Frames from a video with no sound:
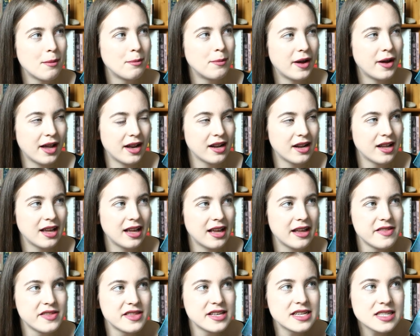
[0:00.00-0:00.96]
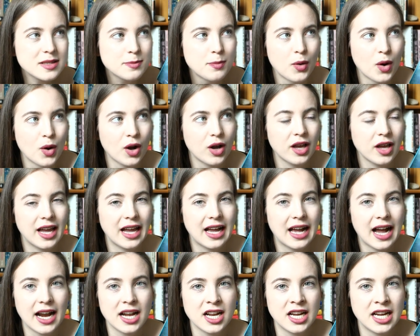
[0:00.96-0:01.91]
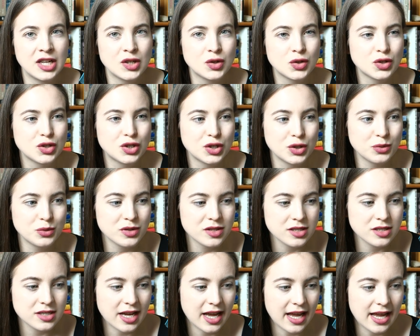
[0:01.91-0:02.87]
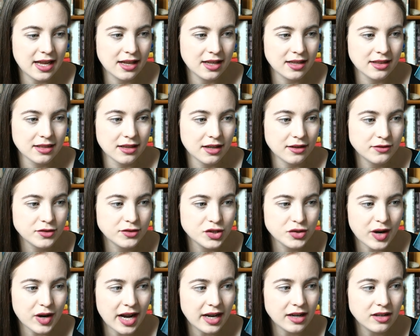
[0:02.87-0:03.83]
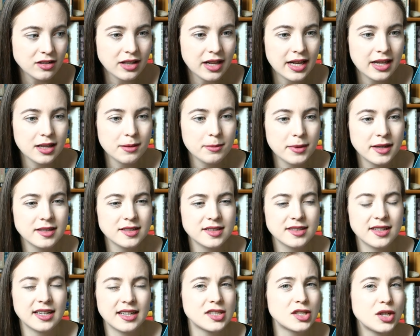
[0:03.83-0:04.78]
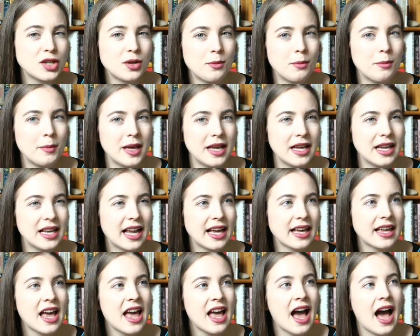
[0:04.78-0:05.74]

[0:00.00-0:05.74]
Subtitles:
but in this book it kind of introduced a love triangle element that to me, like,